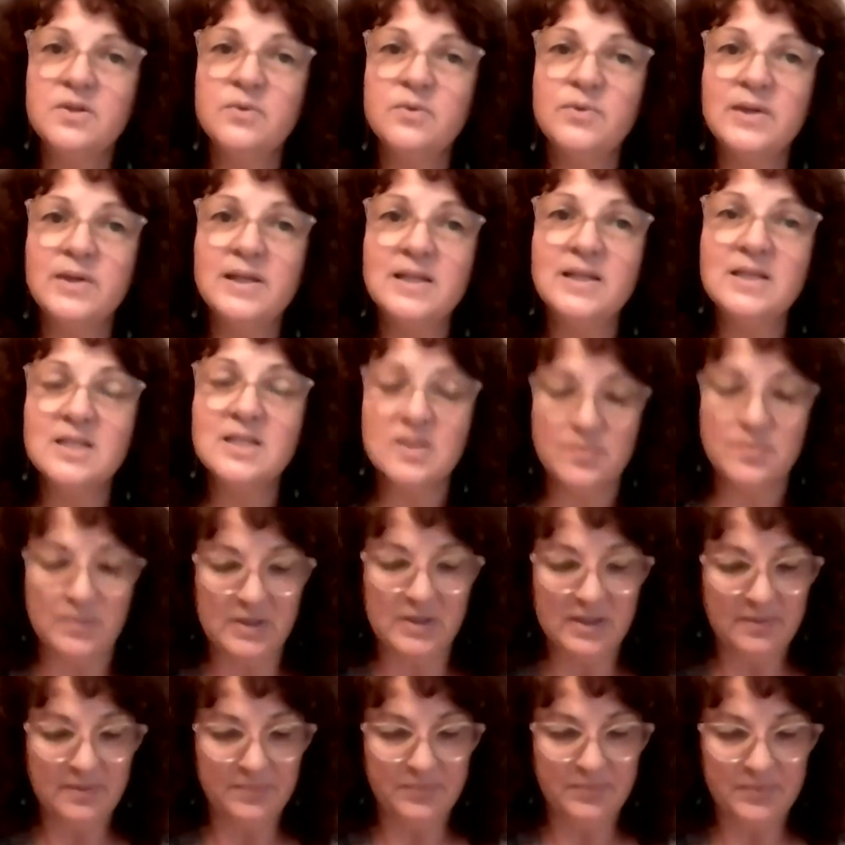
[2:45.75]
release
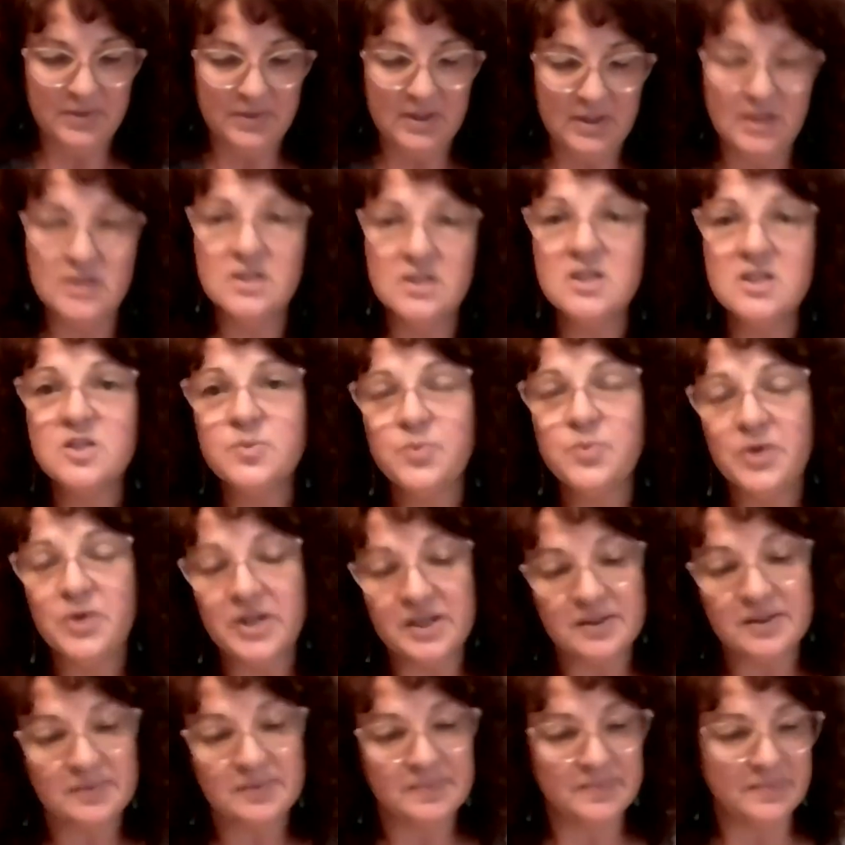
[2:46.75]
me into
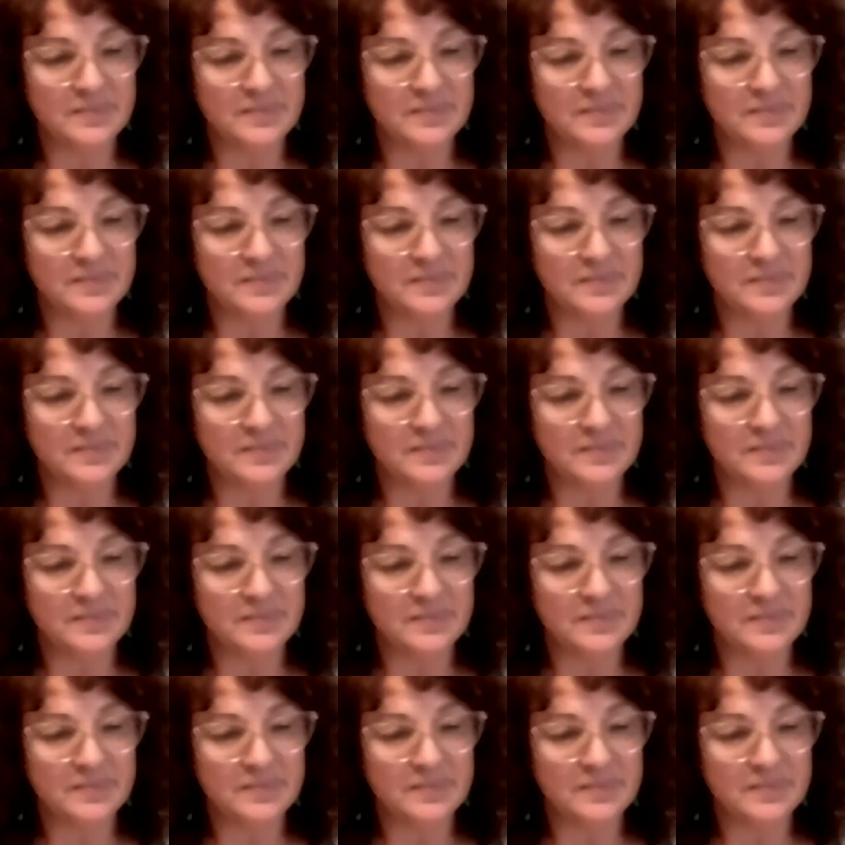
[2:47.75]
spring.